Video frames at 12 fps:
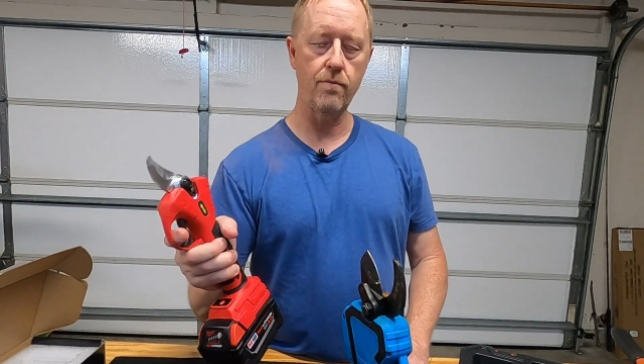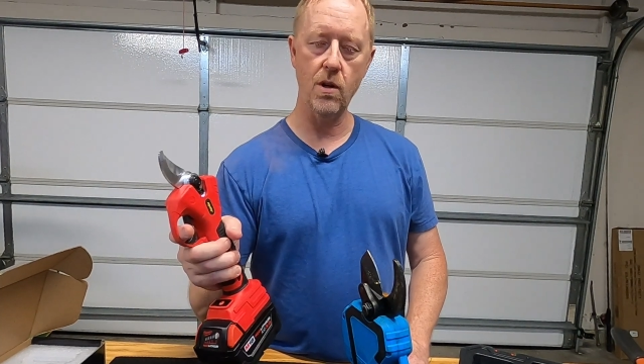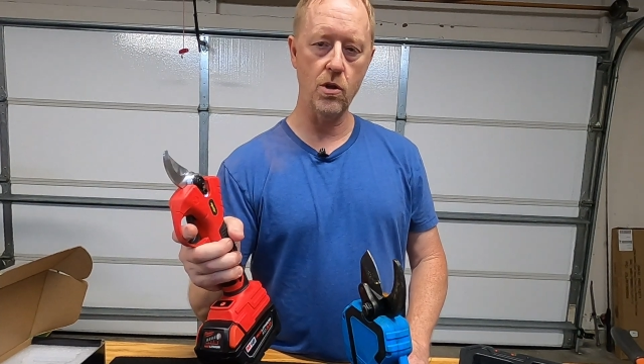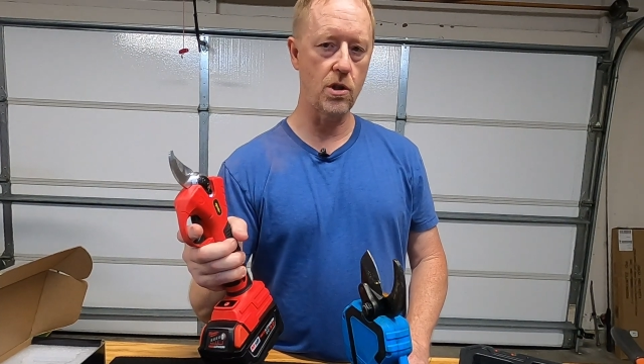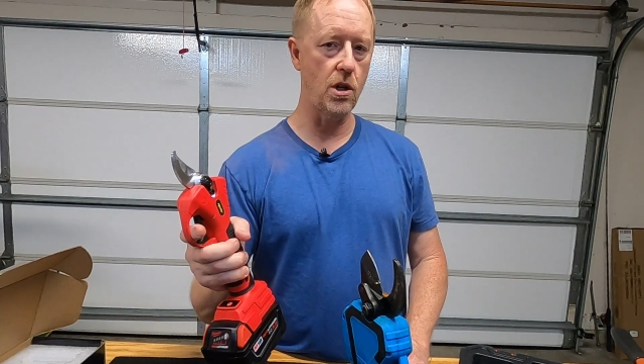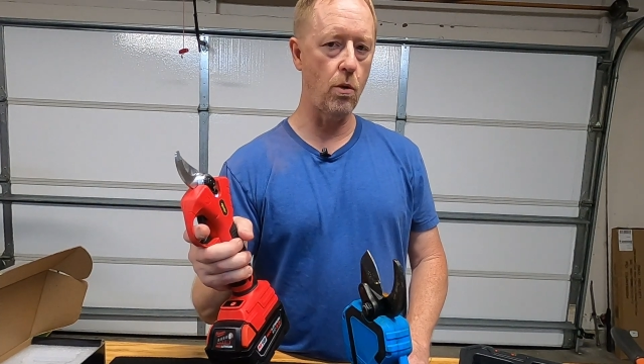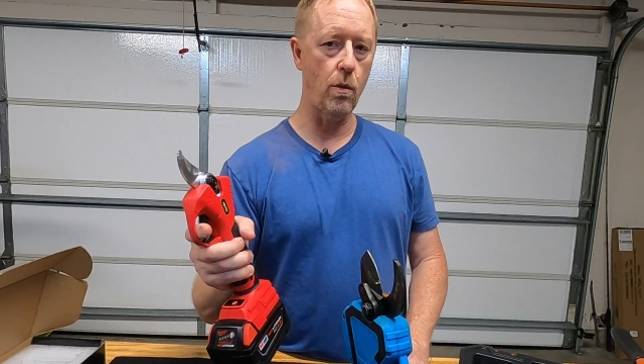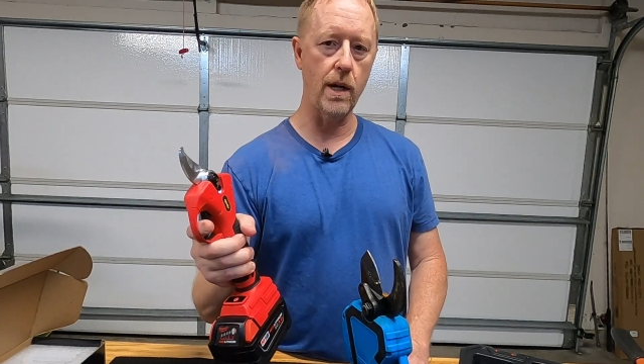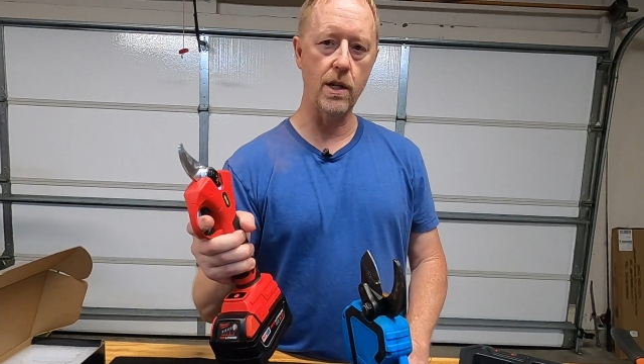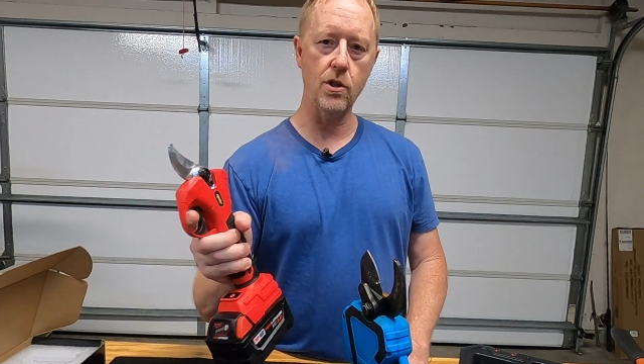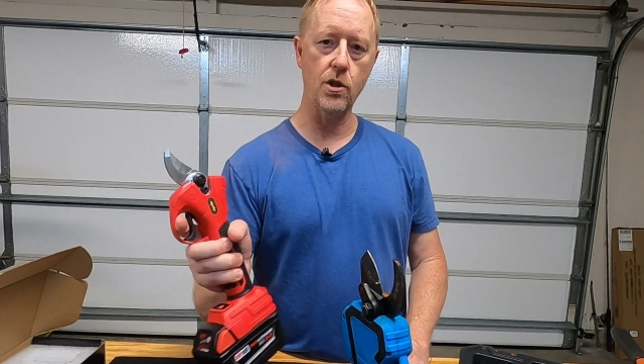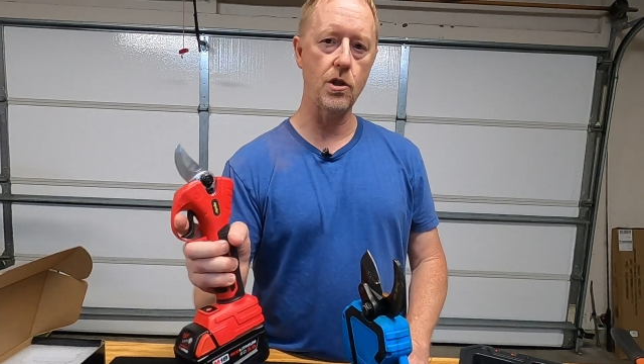There's no
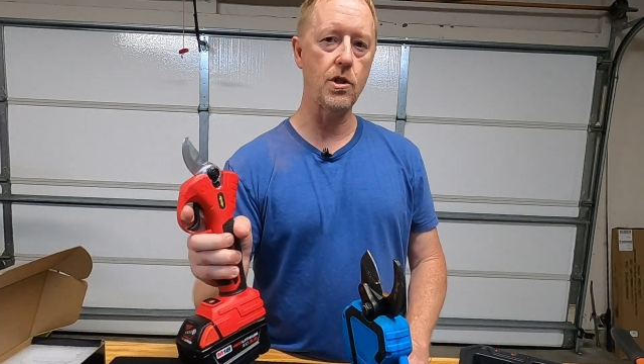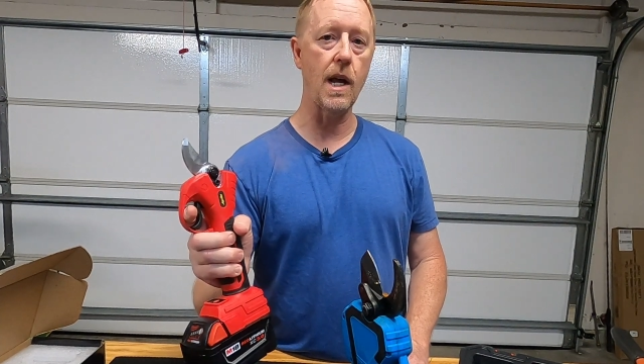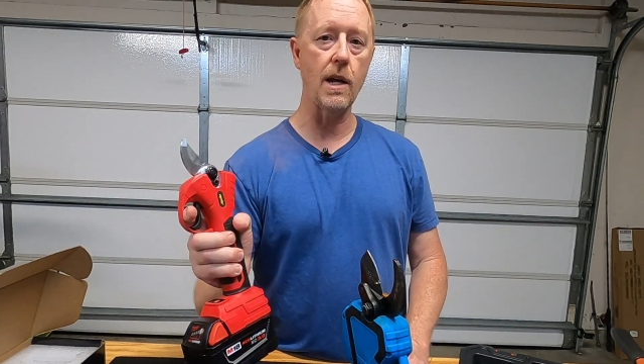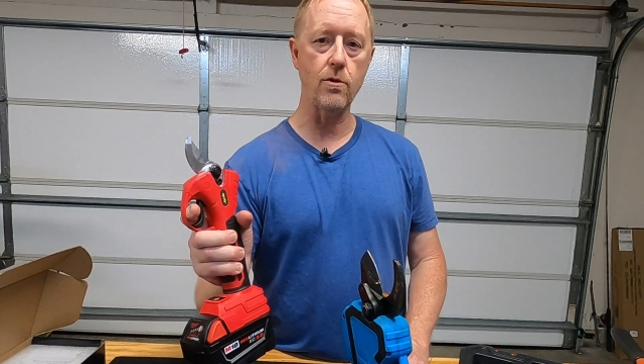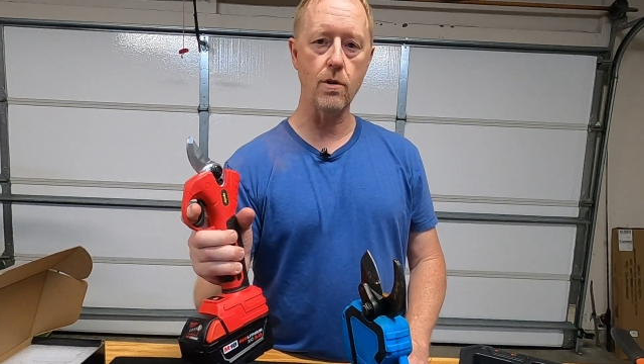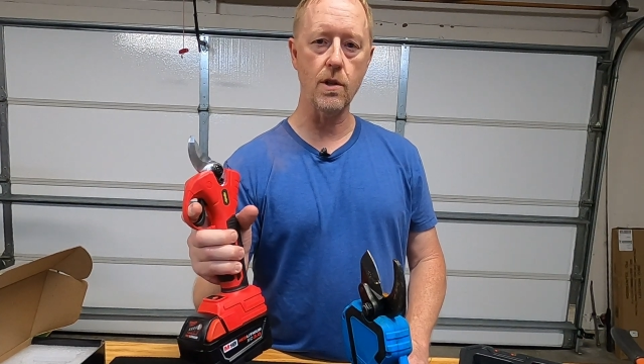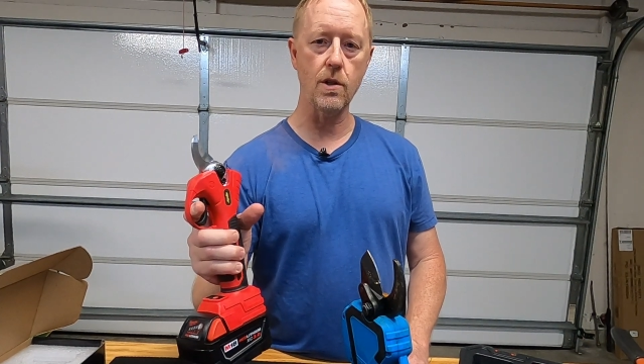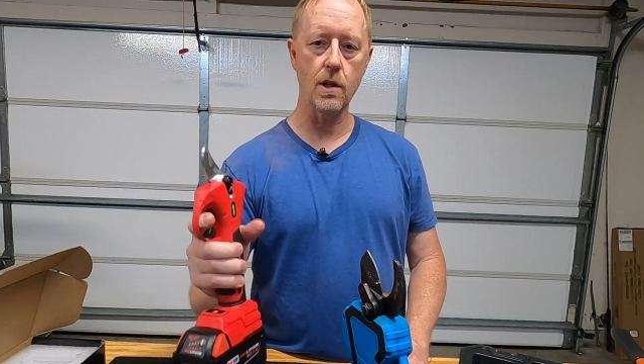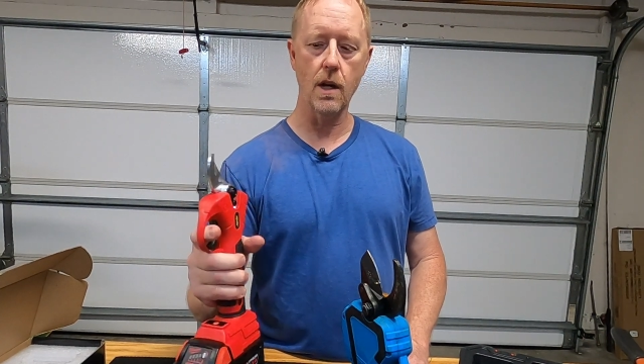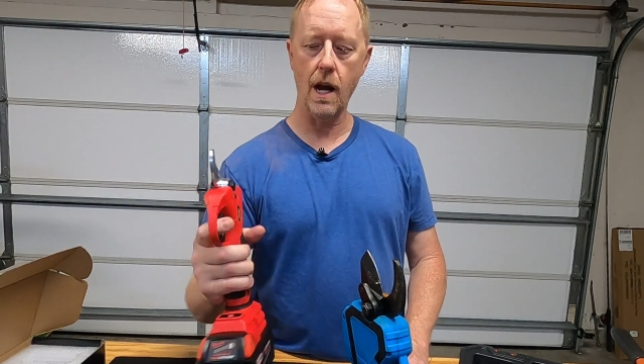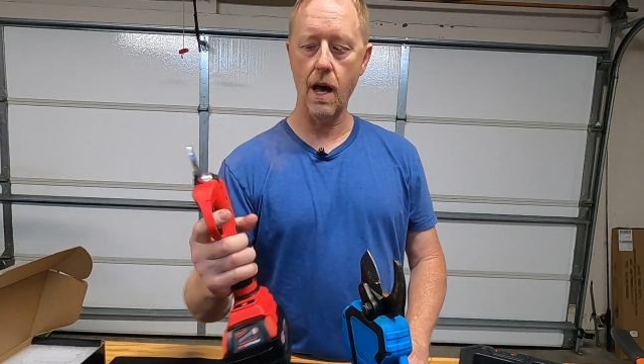way. It's just dangerous.